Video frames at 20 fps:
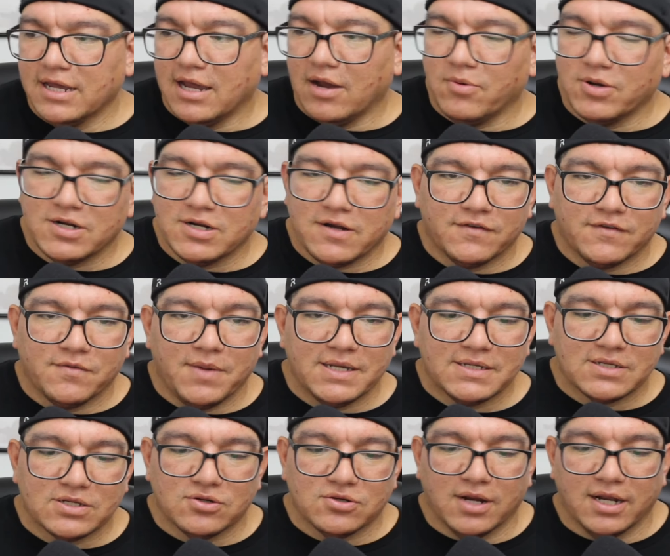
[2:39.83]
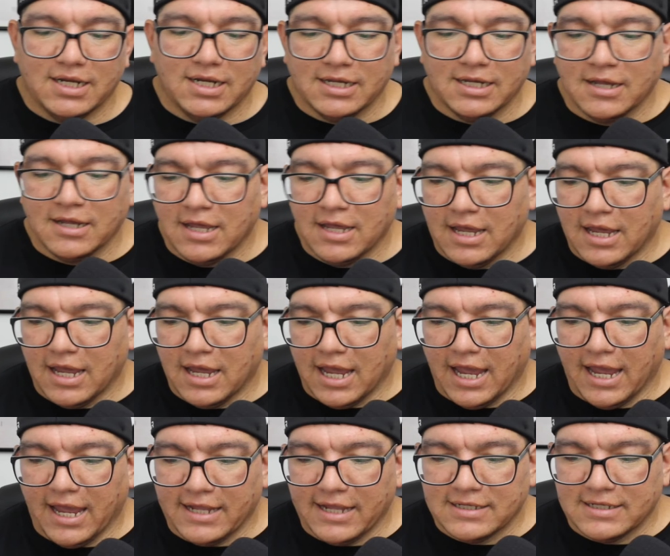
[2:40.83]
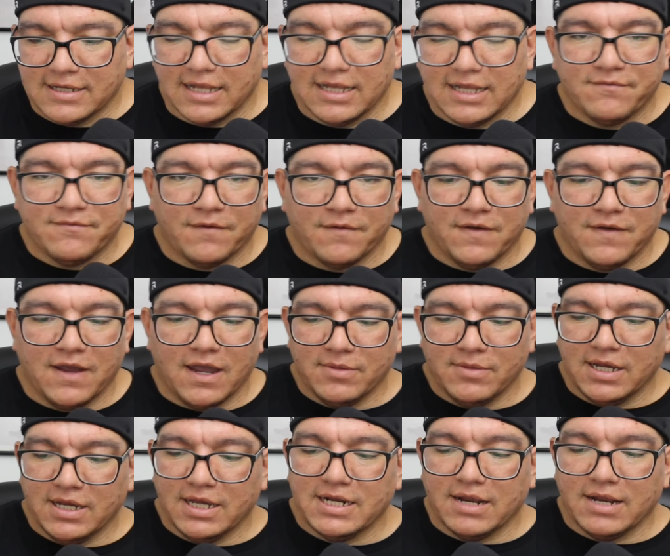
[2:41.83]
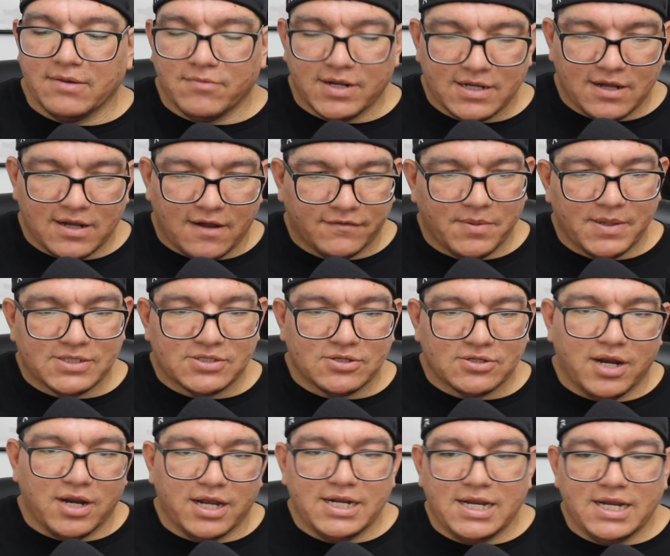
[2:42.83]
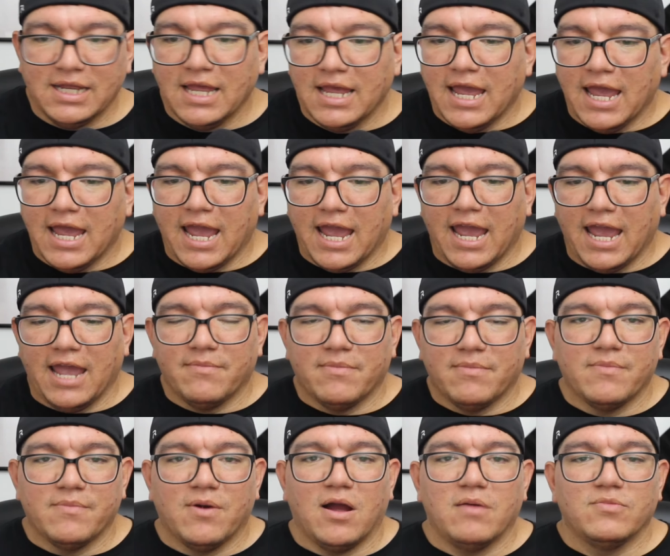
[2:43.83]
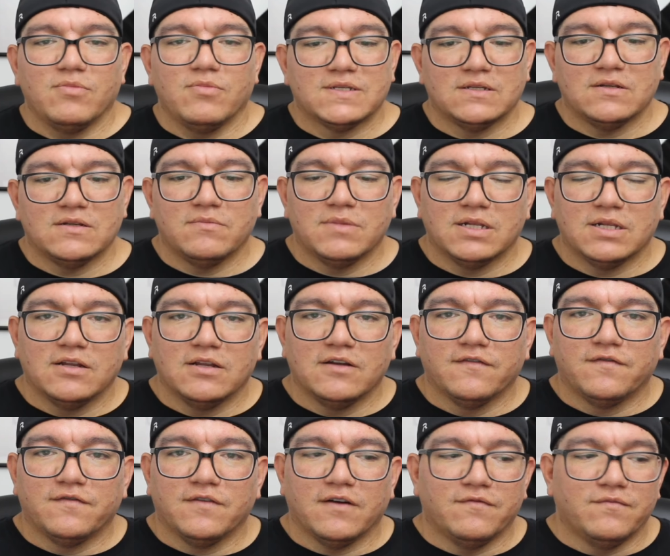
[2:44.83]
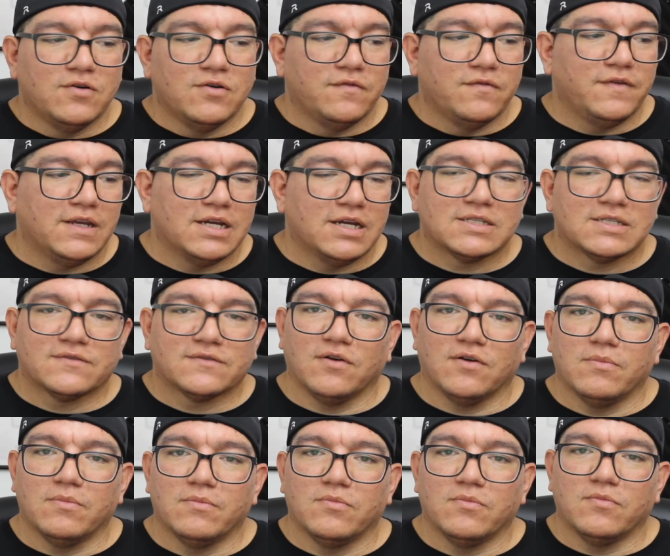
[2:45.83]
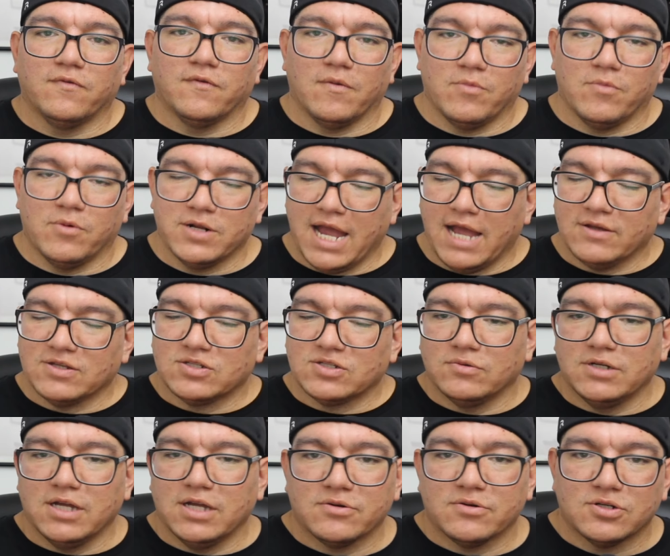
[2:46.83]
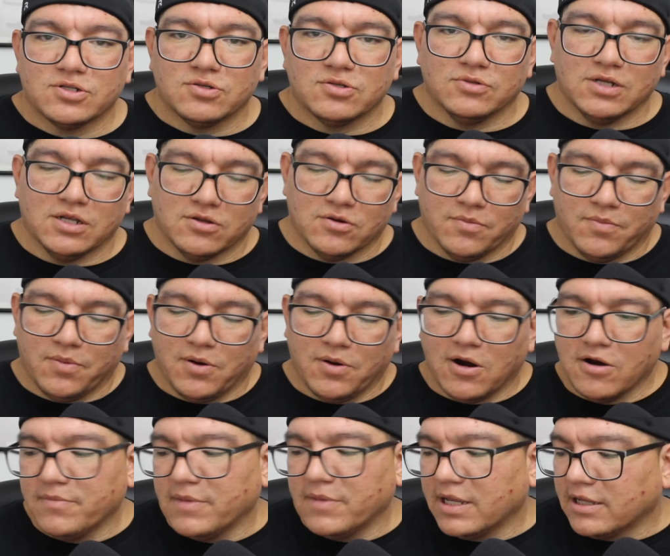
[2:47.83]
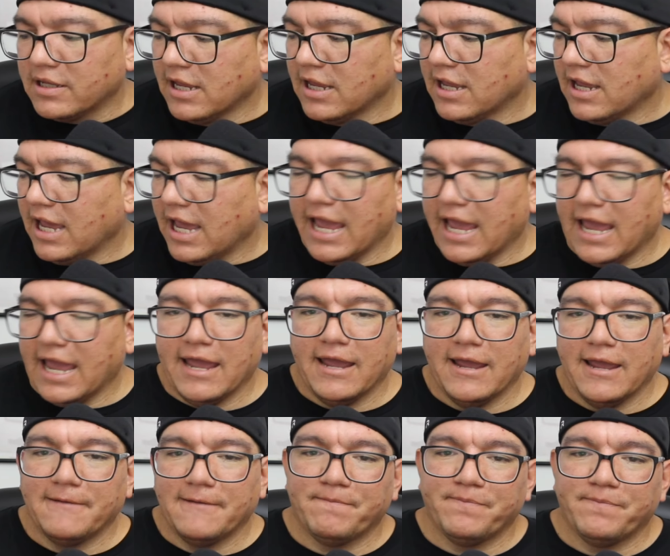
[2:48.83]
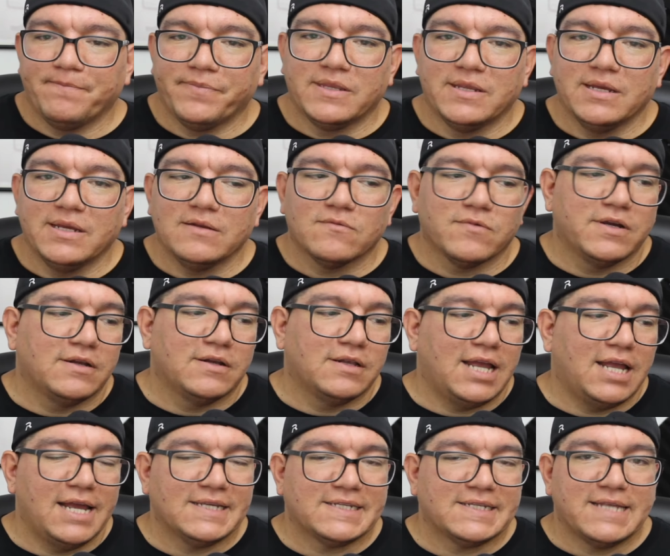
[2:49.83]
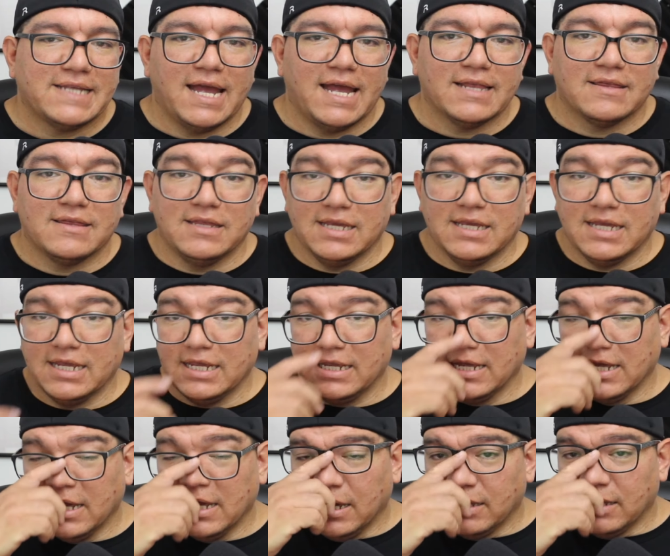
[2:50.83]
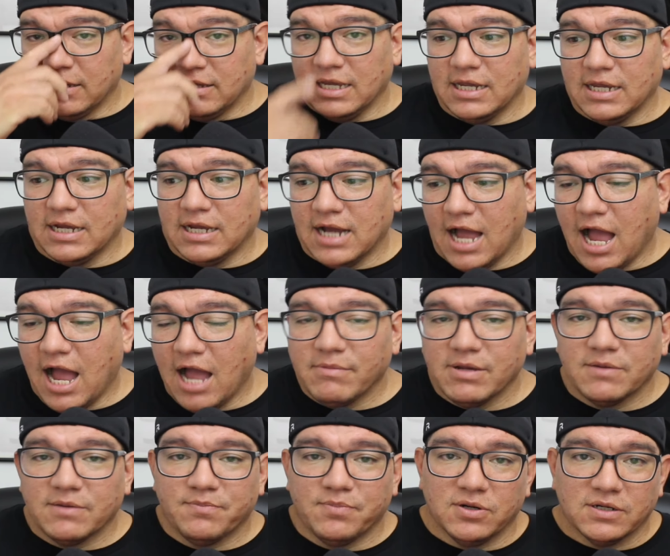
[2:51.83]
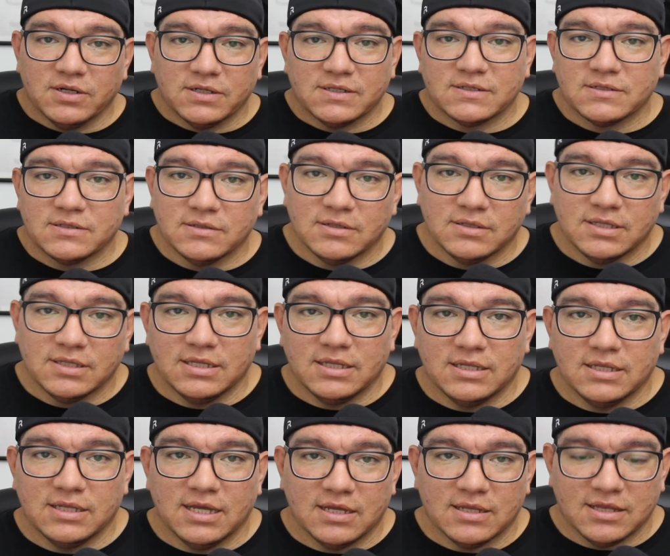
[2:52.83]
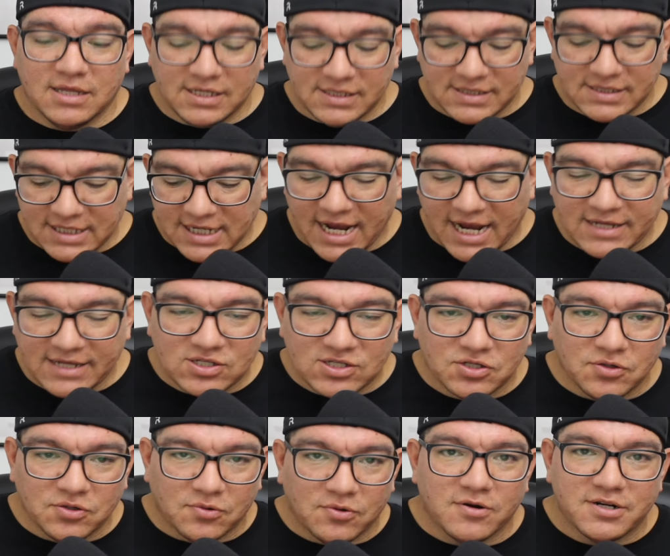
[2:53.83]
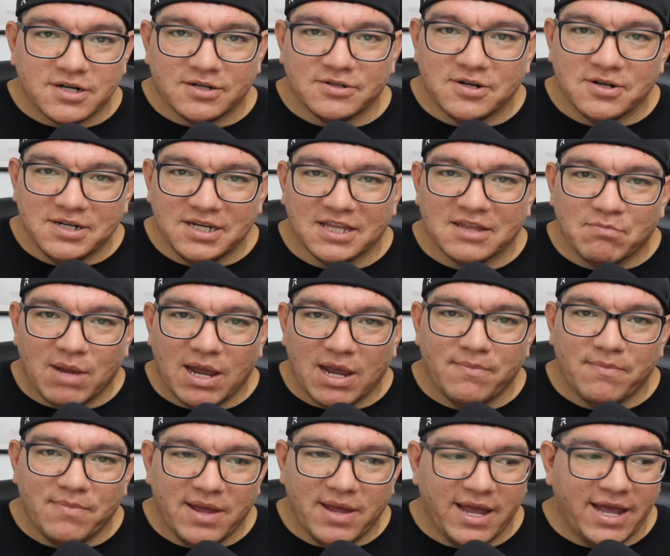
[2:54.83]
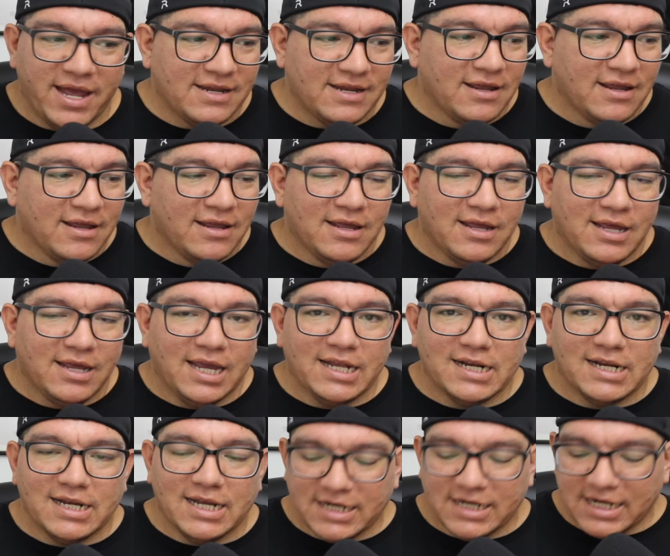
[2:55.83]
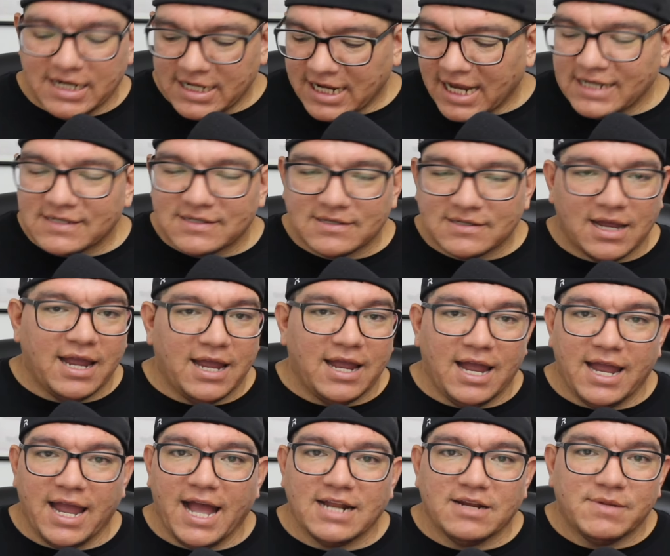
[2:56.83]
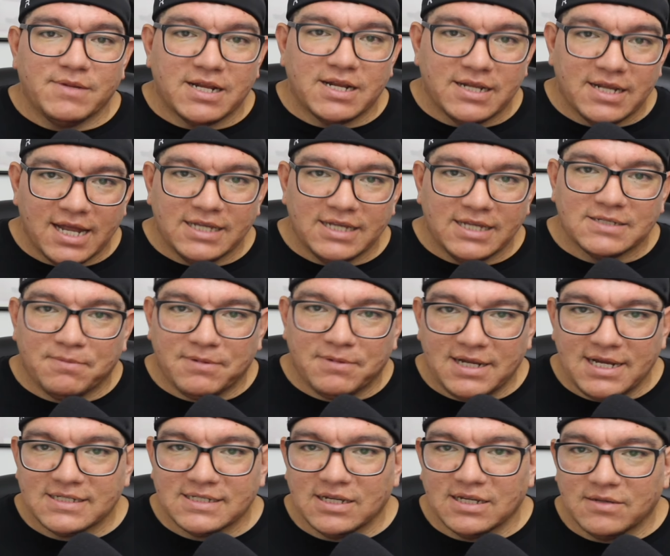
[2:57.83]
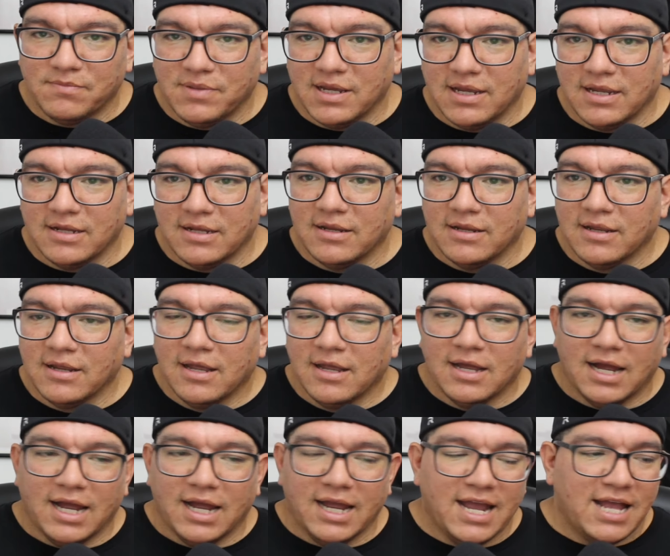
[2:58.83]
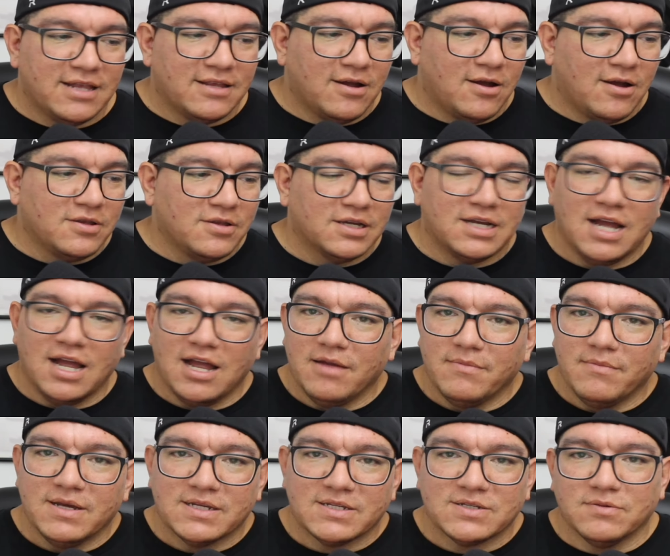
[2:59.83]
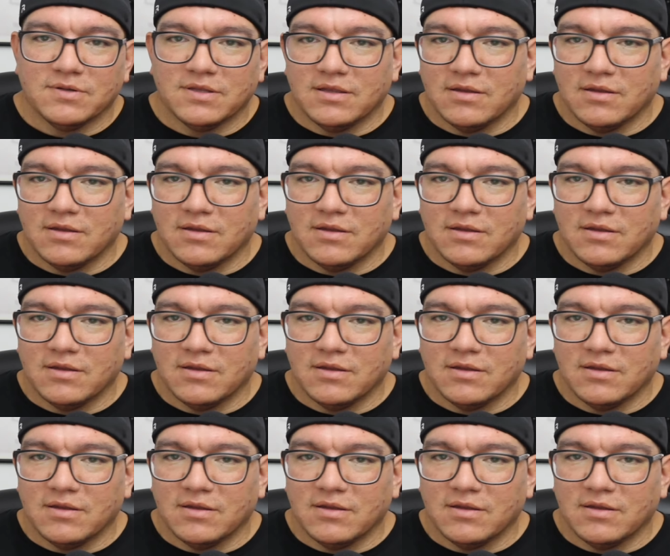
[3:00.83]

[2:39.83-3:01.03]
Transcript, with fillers: I went off to basic training and I left my family and I went off to basic training. And my mom was in the middle of, of moving us from one house to another or to another apartment, and didn't realize that the the comic books, the things that I had stored underneath my bed in a, in a nice, I, I, had them in a nice plastic bin. I had all the comics with the